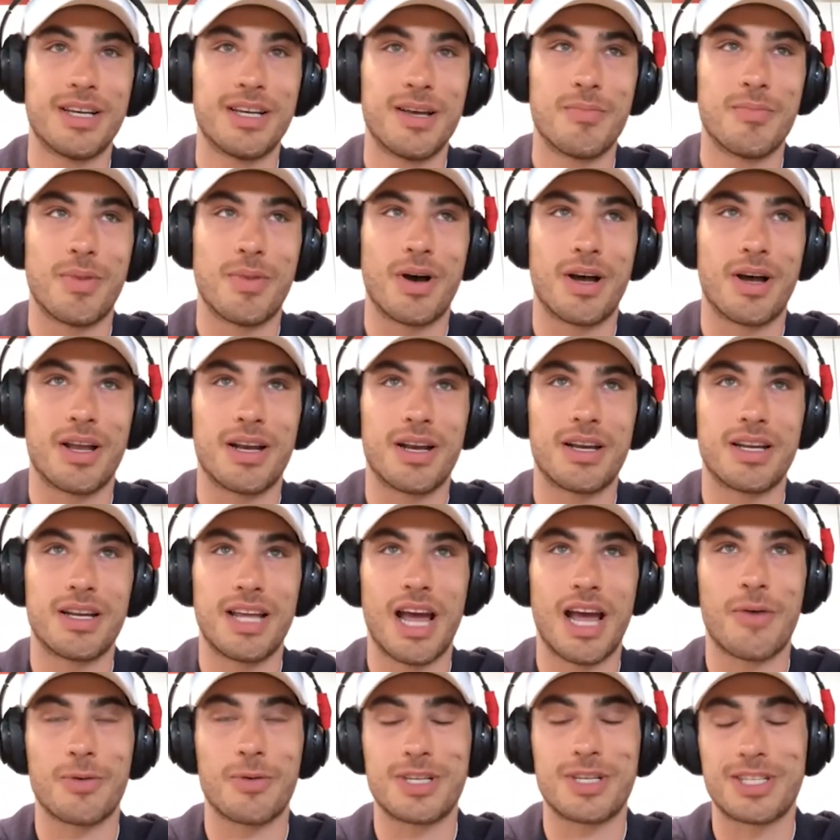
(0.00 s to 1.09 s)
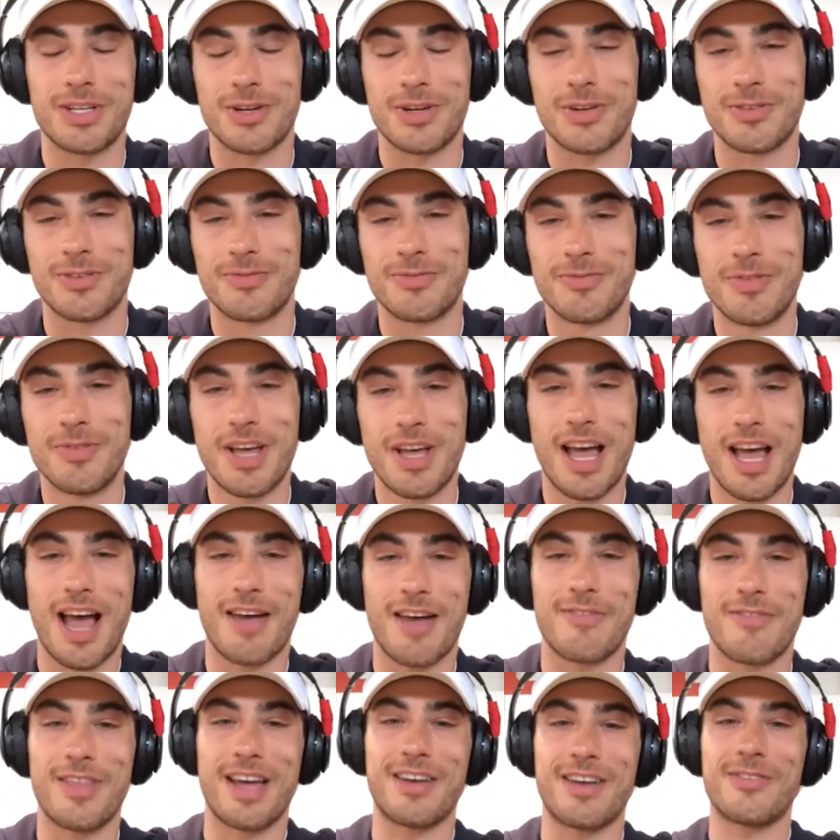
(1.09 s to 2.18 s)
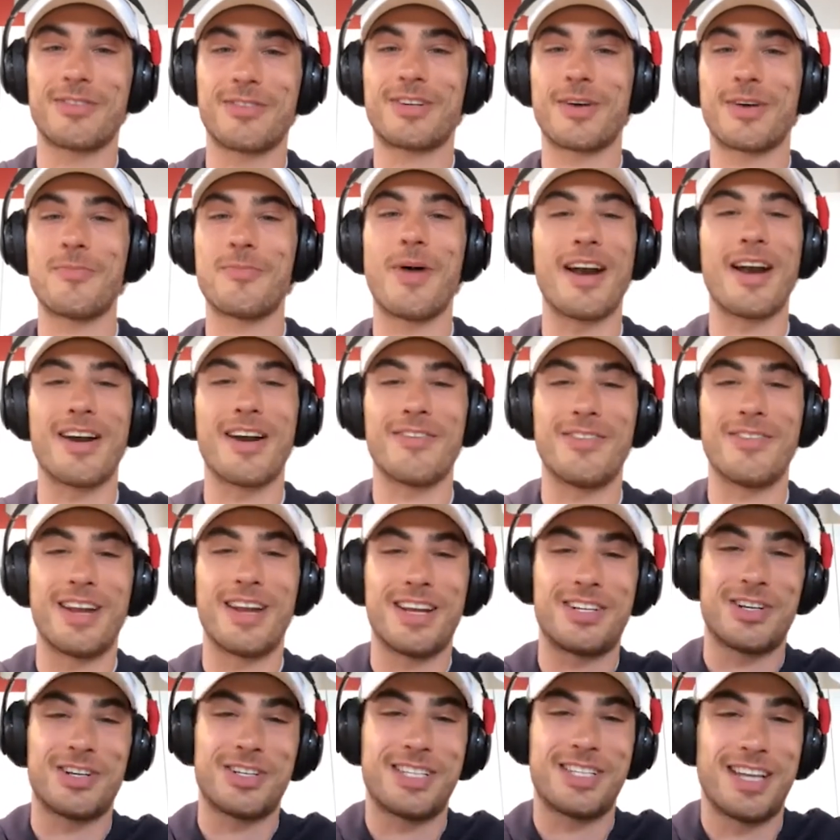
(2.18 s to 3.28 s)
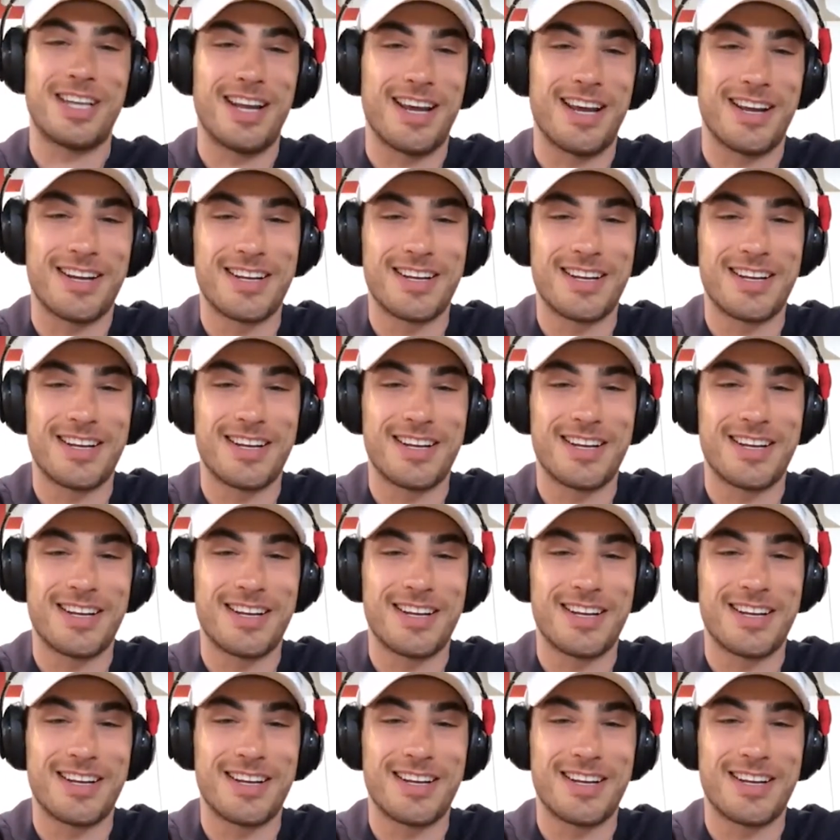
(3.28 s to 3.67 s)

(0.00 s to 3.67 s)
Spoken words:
But yeah, we still have that competitive nature today.